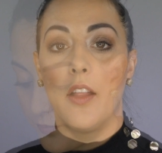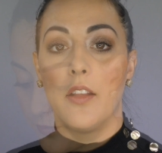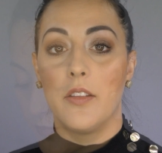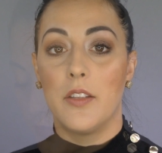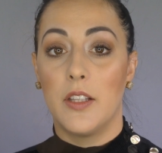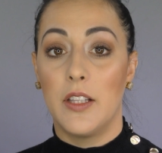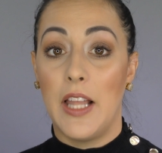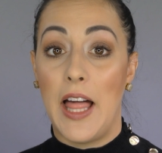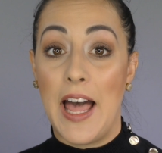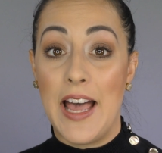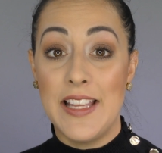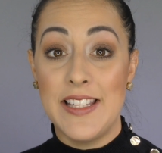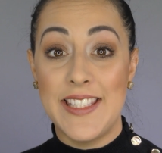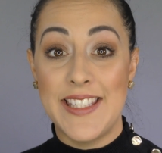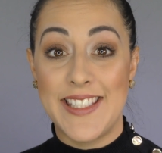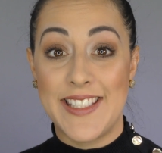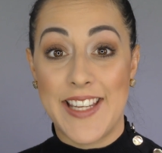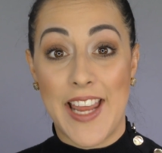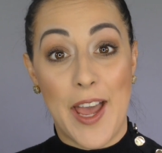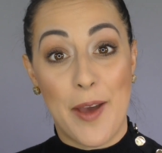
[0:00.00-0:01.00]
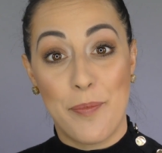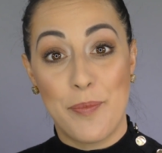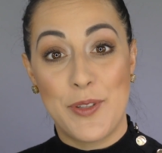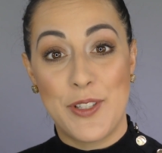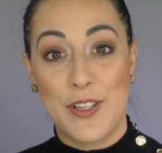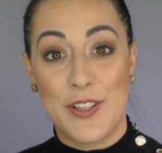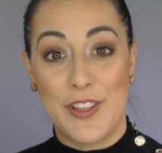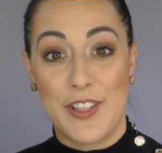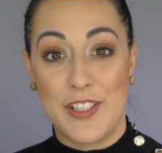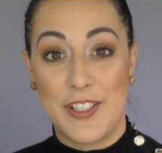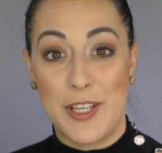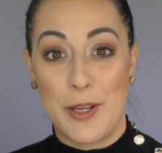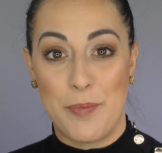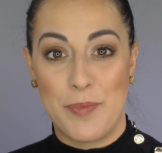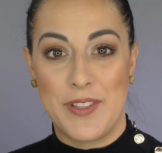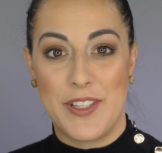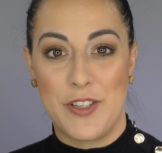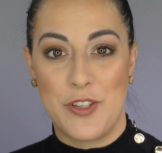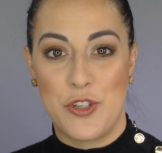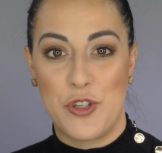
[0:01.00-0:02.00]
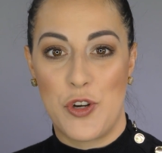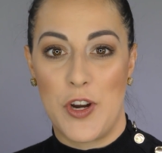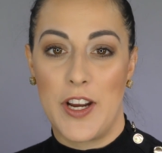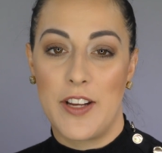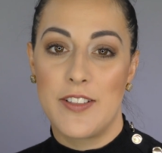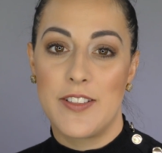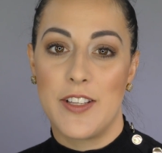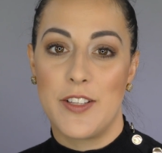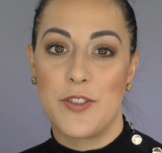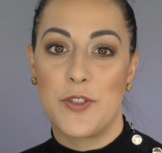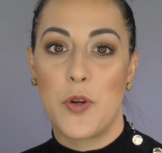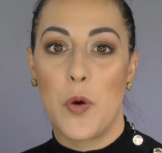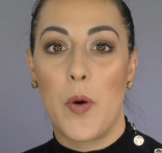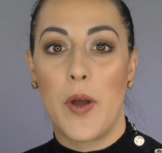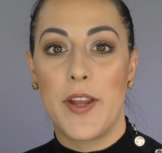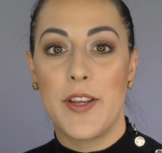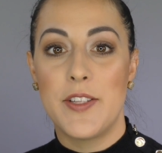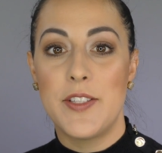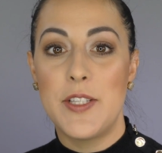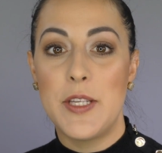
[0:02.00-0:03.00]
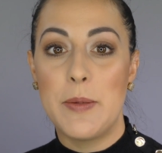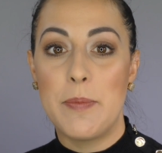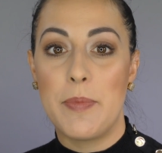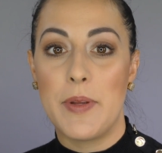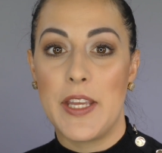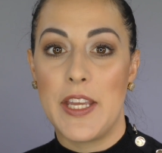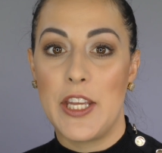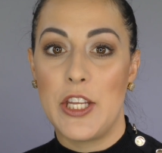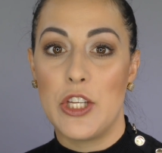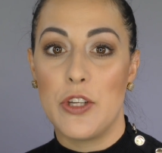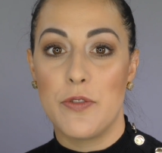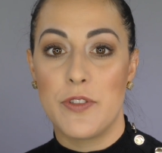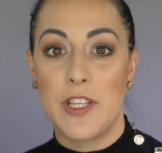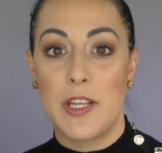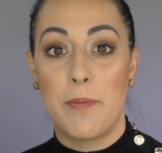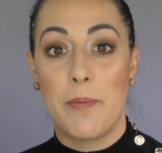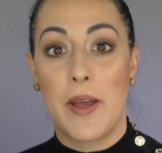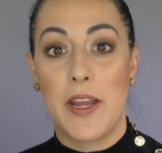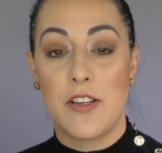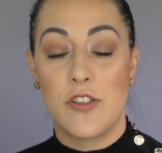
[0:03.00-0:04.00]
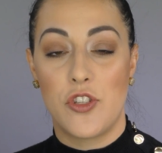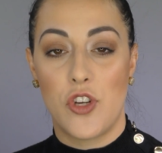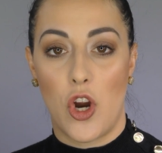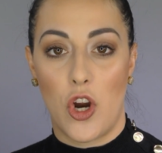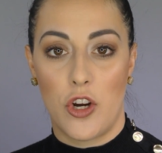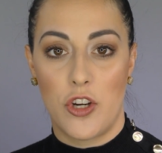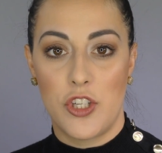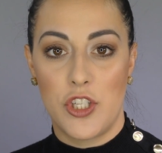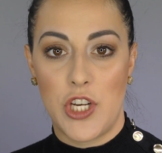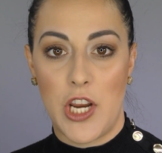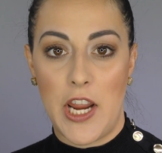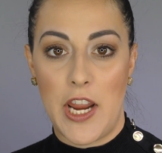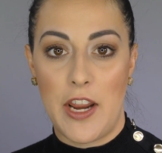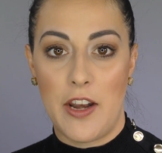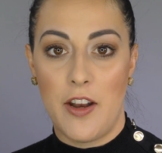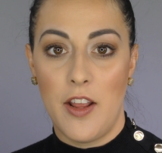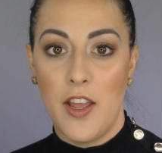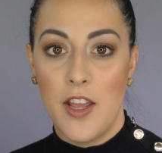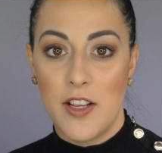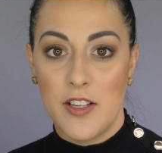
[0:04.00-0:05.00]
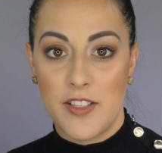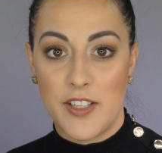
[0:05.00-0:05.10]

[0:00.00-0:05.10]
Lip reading: The last step to the tips and tricks is going to be using my dark shade